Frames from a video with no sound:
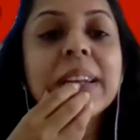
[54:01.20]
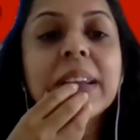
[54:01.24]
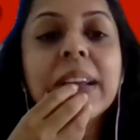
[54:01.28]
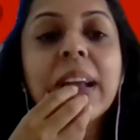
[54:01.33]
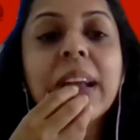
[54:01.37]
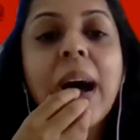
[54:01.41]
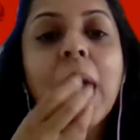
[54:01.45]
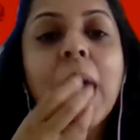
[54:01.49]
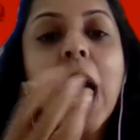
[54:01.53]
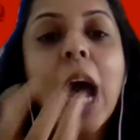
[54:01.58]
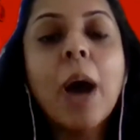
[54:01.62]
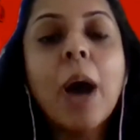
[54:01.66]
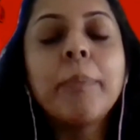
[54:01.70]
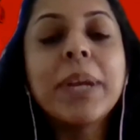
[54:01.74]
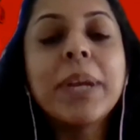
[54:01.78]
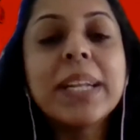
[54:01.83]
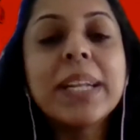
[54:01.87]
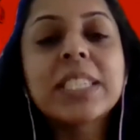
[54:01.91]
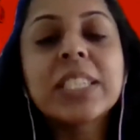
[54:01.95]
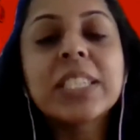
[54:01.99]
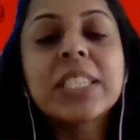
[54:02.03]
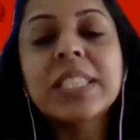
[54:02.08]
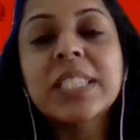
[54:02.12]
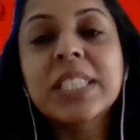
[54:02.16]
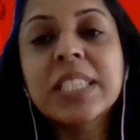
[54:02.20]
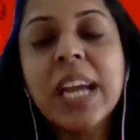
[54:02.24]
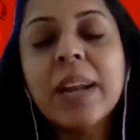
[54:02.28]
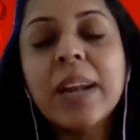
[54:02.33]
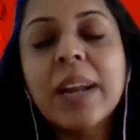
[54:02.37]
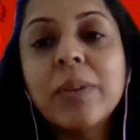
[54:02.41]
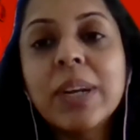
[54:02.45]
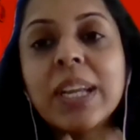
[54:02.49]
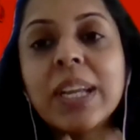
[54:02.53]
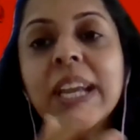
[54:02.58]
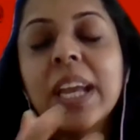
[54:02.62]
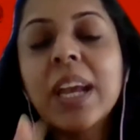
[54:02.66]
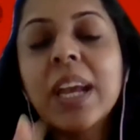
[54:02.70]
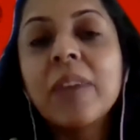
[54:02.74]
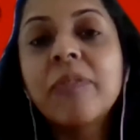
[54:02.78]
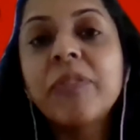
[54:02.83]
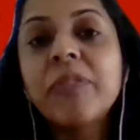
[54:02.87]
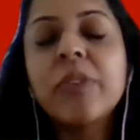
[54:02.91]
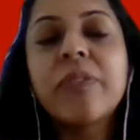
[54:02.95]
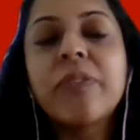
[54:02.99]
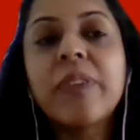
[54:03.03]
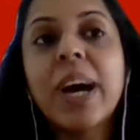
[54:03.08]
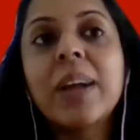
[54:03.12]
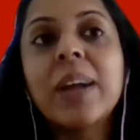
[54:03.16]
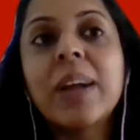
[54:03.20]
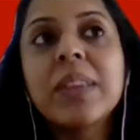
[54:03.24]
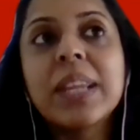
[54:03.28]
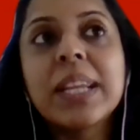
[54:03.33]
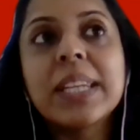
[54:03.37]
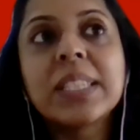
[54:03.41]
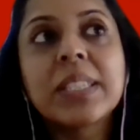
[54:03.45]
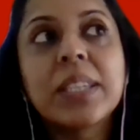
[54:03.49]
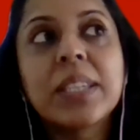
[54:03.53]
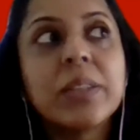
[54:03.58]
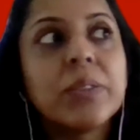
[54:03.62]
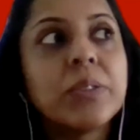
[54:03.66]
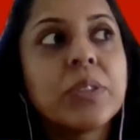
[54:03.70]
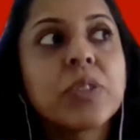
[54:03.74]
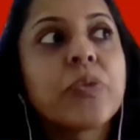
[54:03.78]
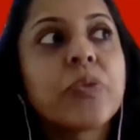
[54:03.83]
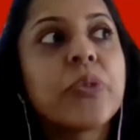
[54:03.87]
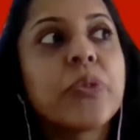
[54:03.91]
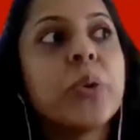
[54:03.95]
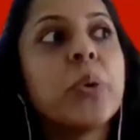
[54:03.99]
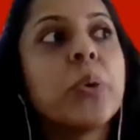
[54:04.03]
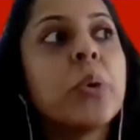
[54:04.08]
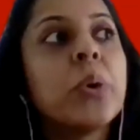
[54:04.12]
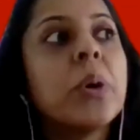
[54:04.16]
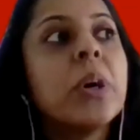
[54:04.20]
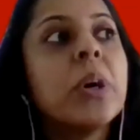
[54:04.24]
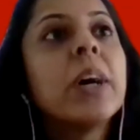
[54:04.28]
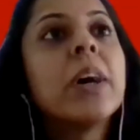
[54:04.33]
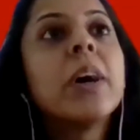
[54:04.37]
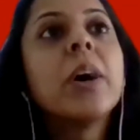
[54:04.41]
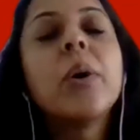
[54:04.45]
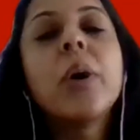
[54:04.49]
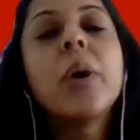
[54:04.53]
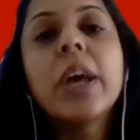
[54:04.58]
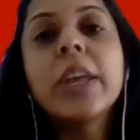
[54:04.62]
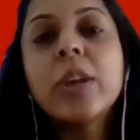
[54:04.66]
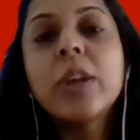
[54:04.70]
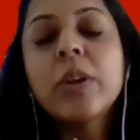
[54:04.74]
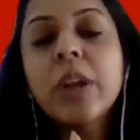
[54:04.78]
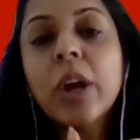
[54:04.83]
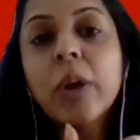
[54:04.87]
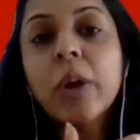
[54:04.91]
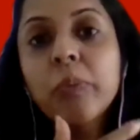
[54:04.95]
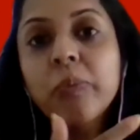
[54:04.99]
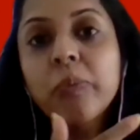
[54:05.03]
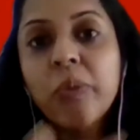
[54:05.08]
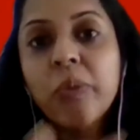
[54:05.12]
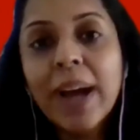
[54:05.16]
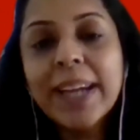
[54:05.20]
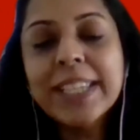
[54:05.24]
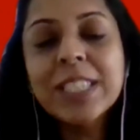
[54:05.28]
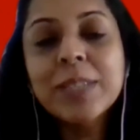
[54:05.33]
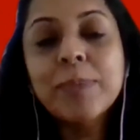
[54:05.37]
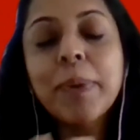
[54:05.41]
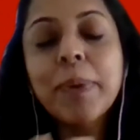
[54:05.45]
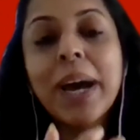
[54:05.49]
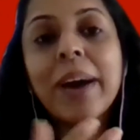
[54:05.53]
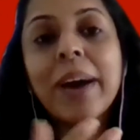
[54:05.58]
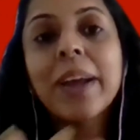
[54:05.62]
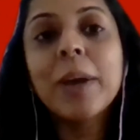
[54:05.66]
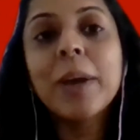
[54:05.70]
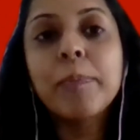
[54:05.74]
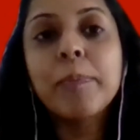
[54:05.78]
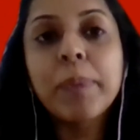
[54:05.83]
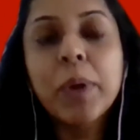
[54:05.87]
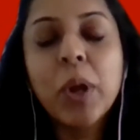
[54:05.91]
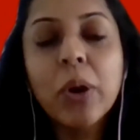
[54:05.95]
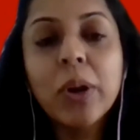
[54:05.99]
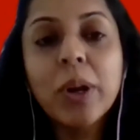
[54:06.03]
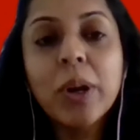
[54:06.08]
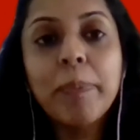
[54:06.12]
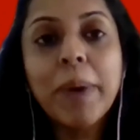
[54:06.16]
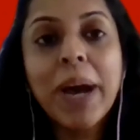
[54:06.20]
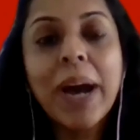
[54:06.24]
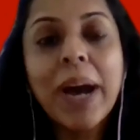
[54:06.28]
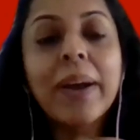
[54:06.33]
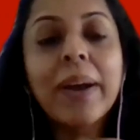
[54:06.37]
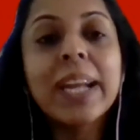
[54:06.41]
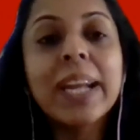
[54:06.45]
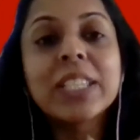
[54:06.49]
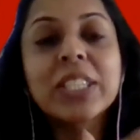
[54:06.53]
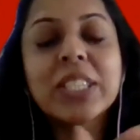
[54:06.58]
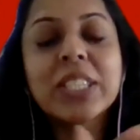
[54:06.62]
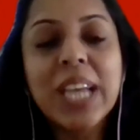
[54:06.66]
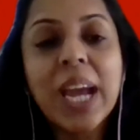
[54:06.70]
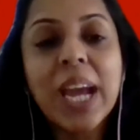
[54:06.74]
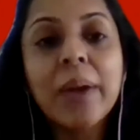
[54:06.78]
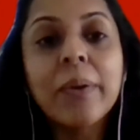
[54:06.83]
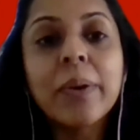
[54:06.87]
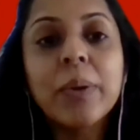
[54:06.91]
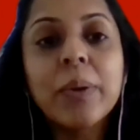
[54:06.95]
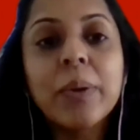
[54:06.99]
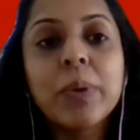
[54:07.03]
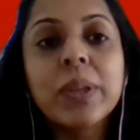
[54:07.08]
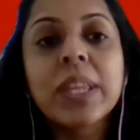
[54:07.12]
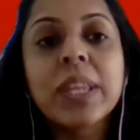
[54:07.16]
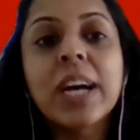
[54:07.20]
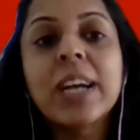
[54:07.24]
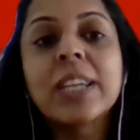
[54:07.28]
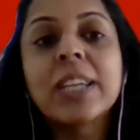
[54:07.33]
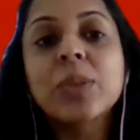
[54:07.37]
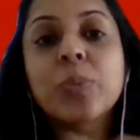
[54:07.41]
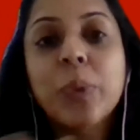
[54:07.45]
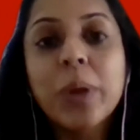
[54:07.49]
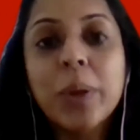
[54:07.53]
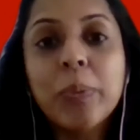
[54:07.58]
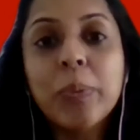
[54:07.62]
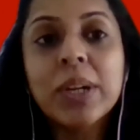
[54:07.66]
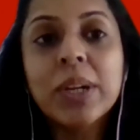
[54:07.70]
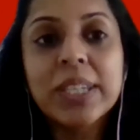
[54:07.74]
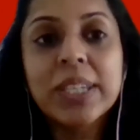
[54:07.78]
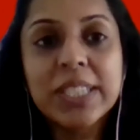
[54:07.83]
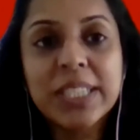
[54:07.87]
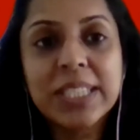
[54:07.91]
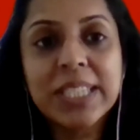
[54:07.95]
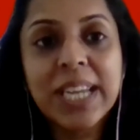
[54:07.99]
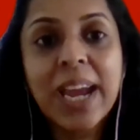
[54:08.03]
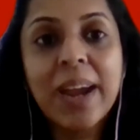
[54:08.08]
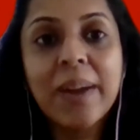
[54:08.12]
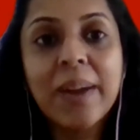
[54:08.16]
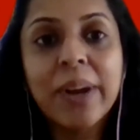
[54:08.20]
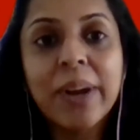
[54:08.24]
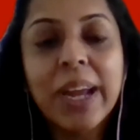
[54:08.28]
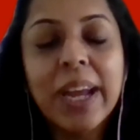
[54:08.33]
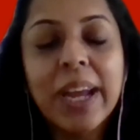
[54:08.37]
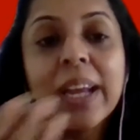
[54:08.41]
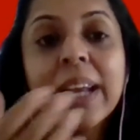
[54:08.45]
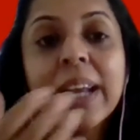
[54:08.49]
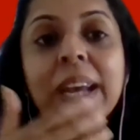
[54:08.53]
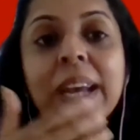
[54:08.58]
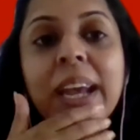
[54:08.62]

I mean, just generally, if you found this useful, write about it, blog about it, share it with us. We want to share it.